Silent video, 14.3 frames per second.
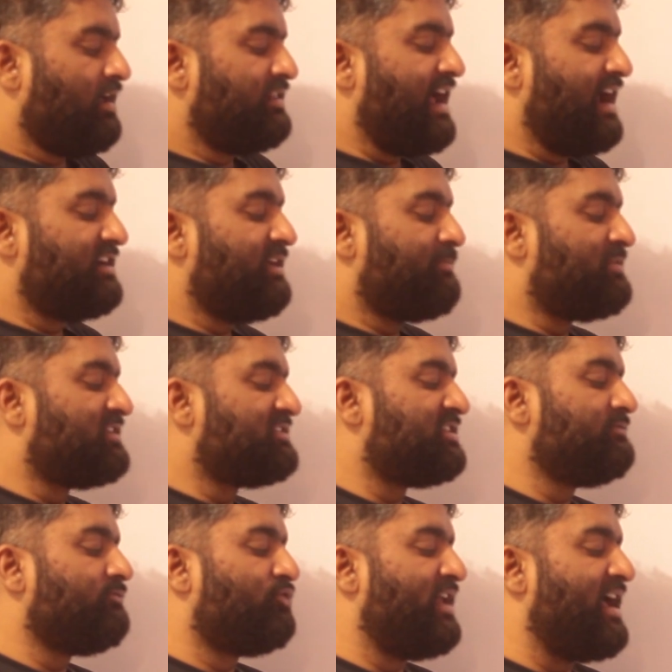That the
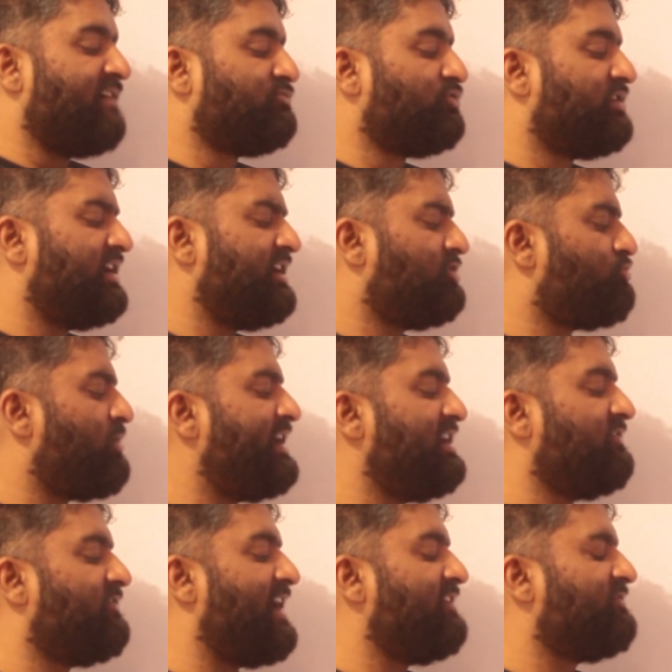person would have to drink
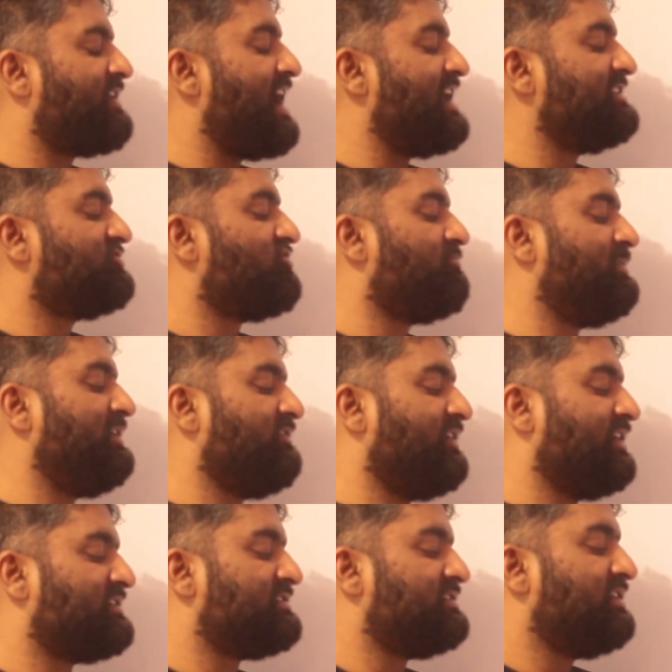25 cans of
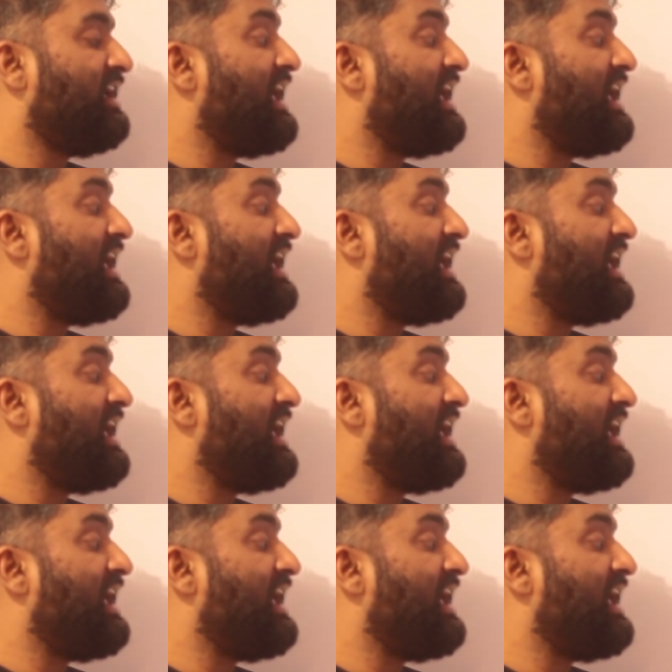Bevex.